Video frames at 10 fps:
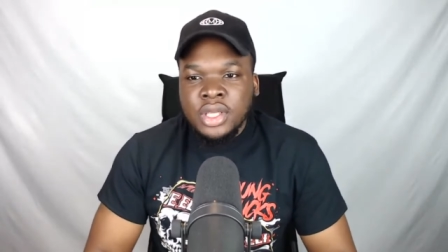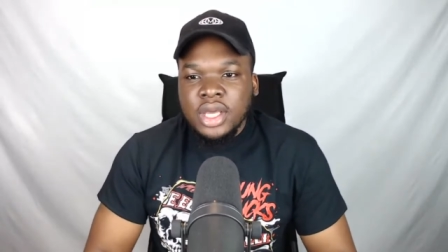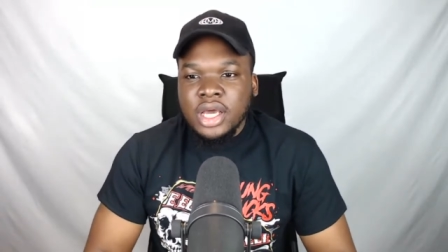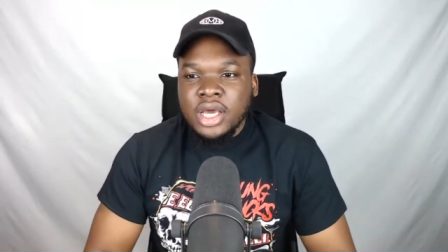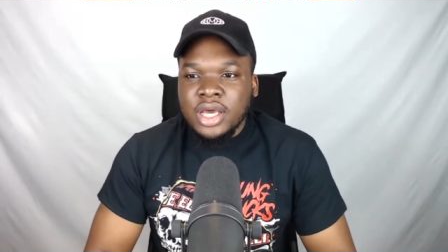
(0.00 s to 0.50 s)

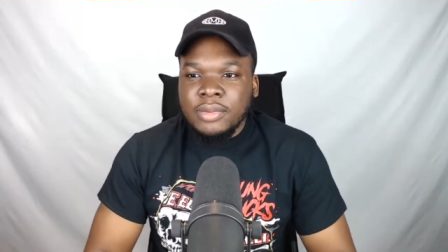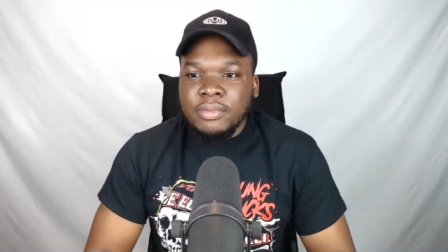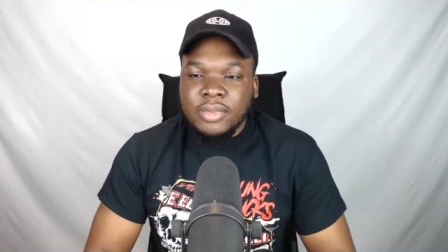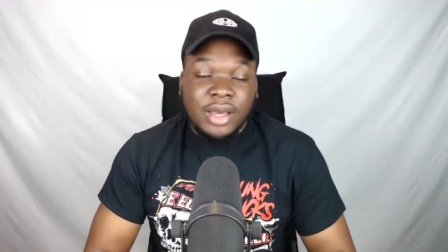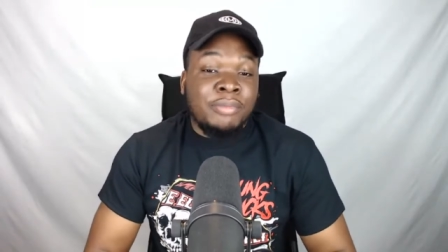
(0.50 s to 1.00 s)

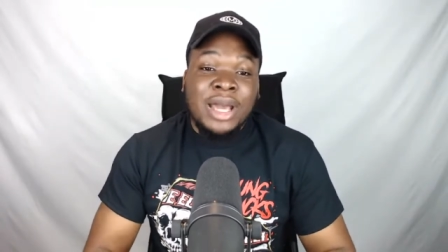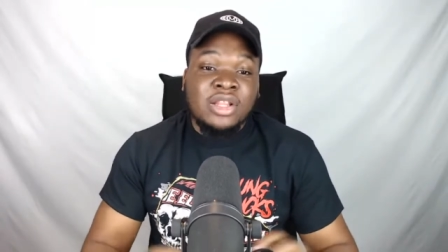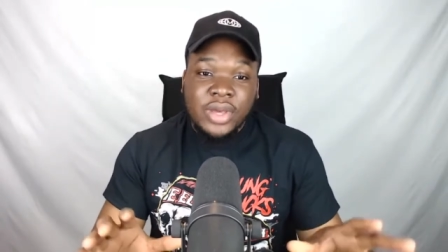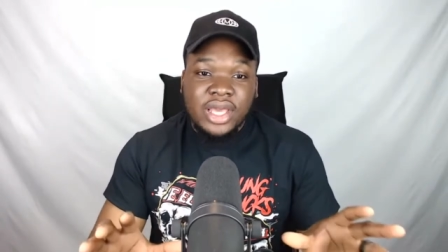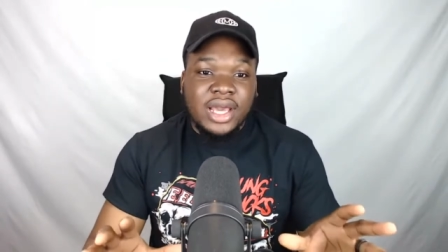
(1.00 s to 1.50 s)
By the
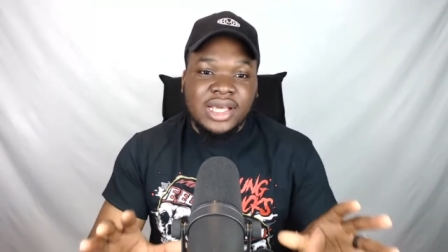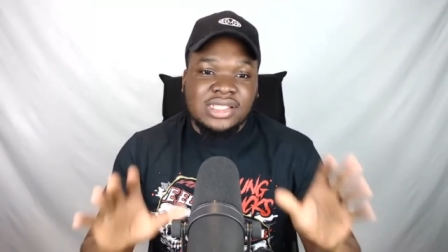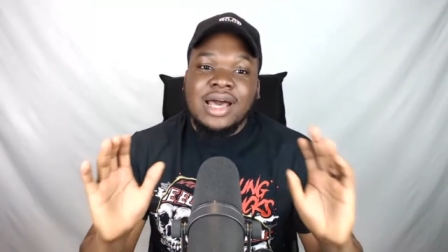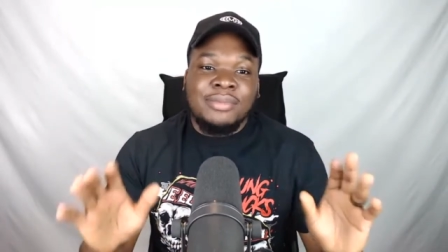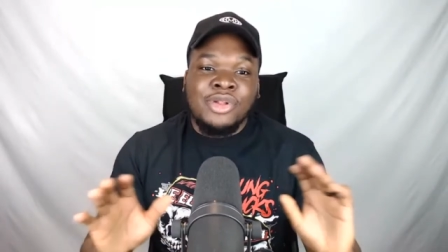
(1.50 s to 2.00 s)
way, guys,
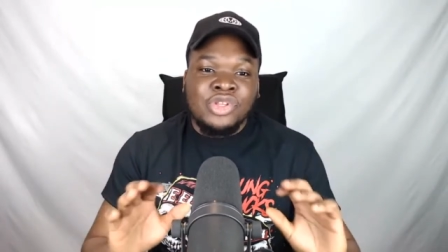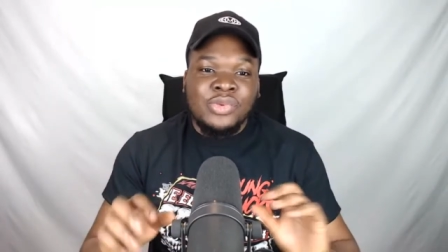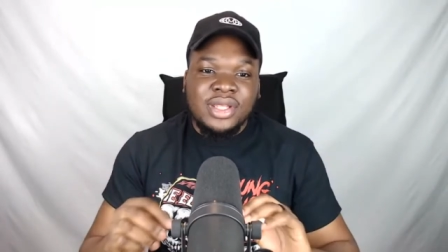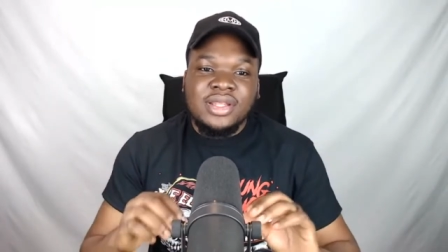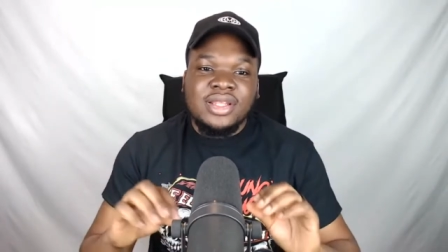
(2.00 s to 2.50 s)
I'm not
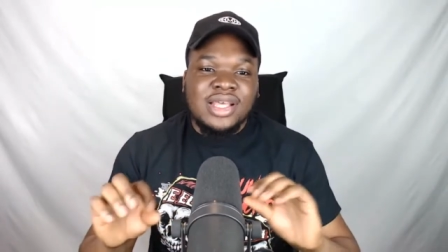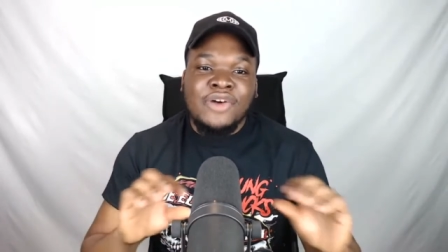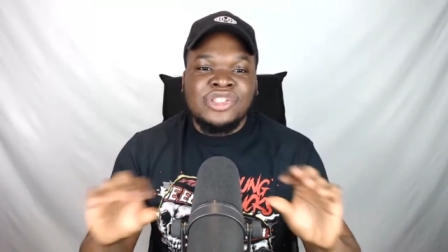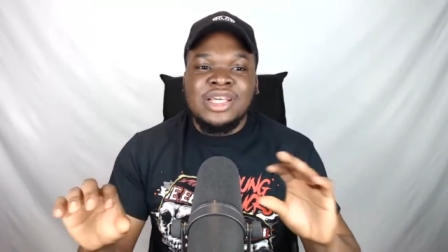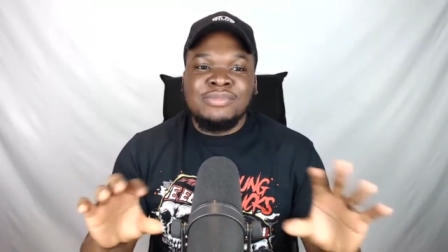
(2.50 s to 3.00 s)
doing this.
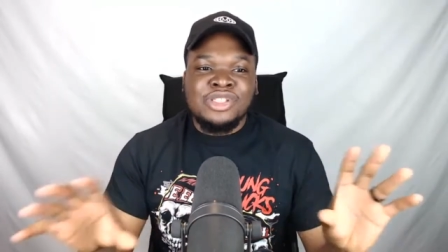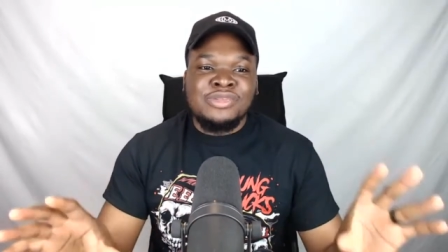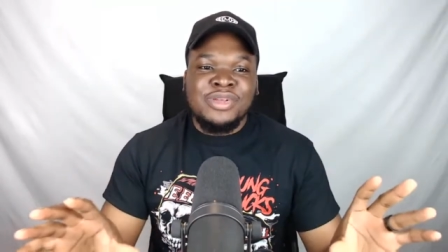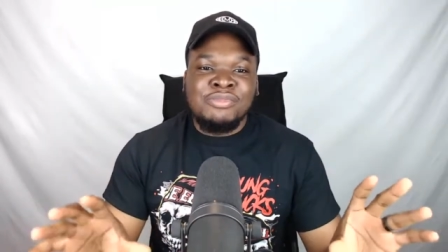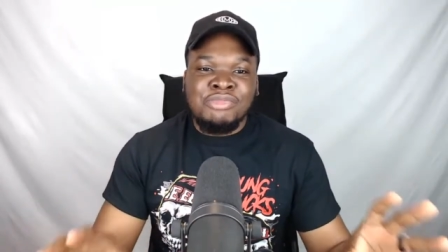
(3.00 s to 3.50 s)
Obviously, I'm just
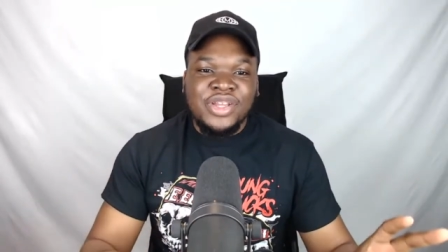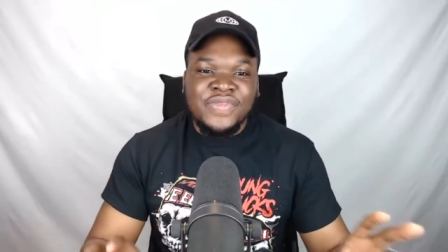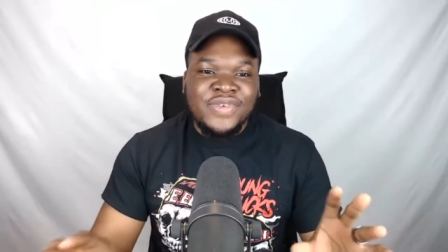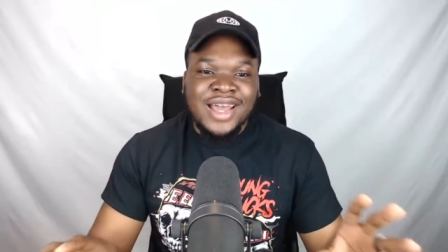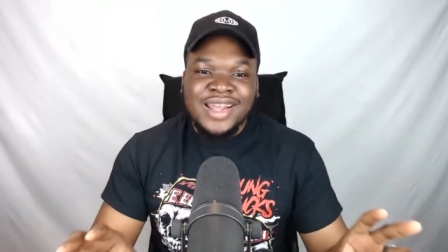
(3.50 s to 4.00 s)
doing
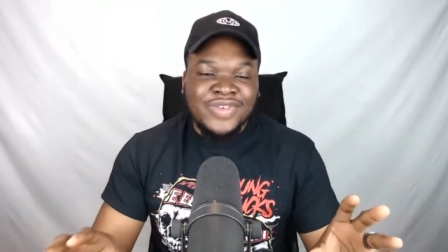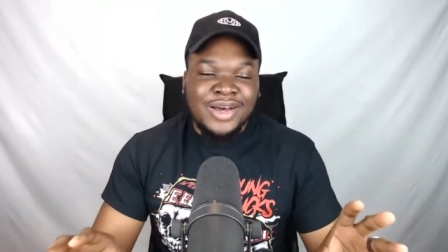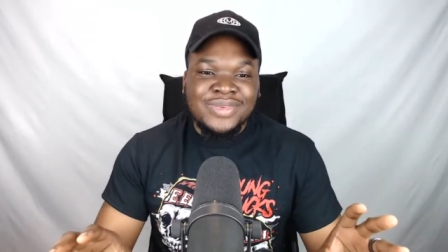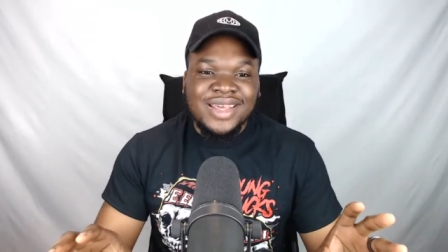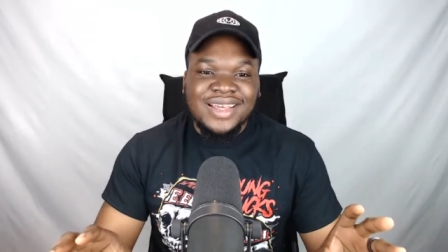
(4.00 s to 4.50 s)
brief kind of
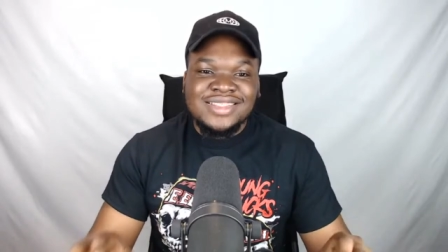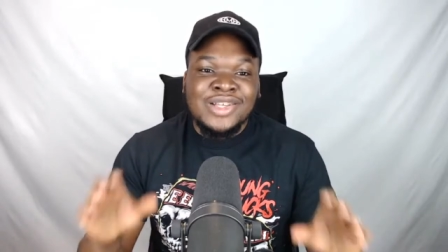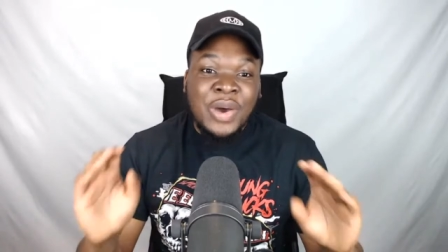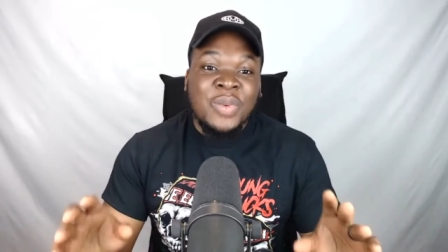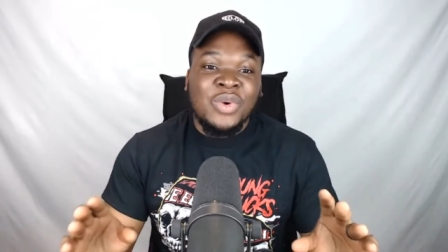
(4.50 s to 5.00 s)
updates.
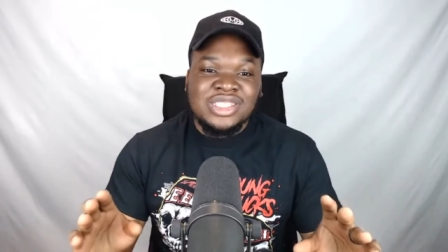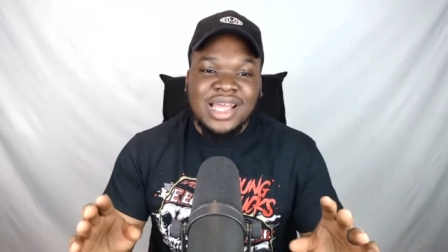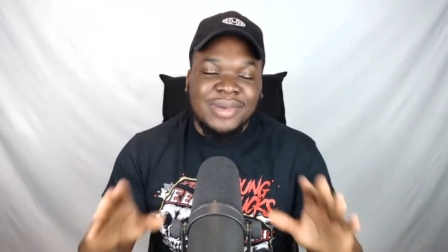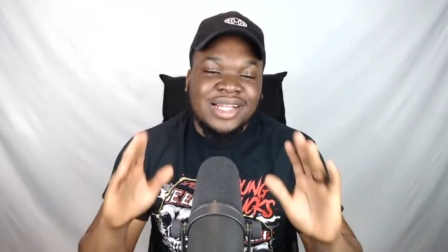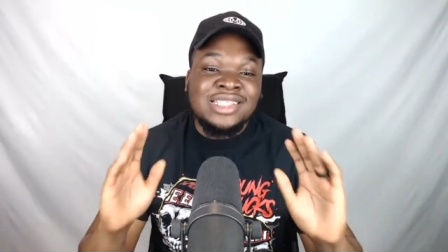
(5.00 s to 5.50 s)
Go and watch
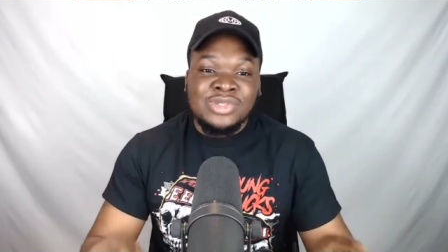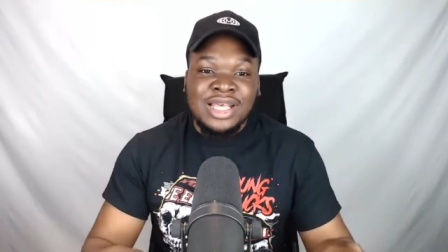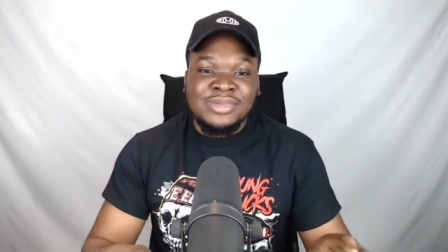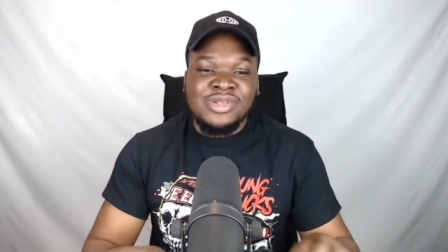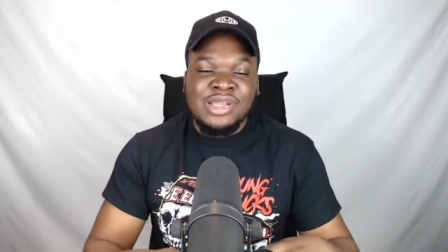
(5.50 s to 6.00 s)
that match. It was
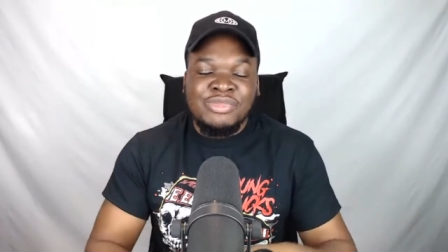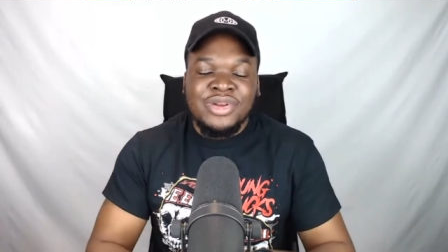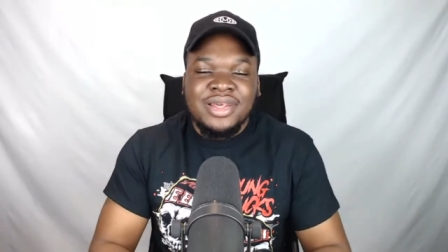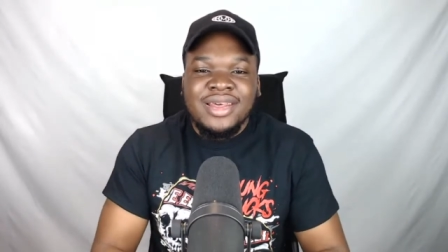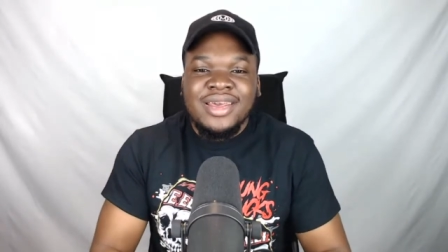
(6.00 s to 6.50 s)
absolutely
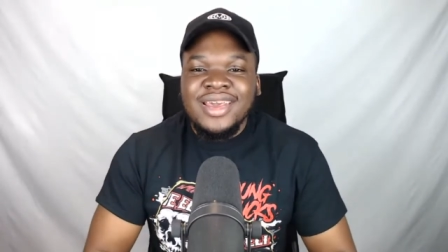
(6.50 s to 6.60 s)
brilliant.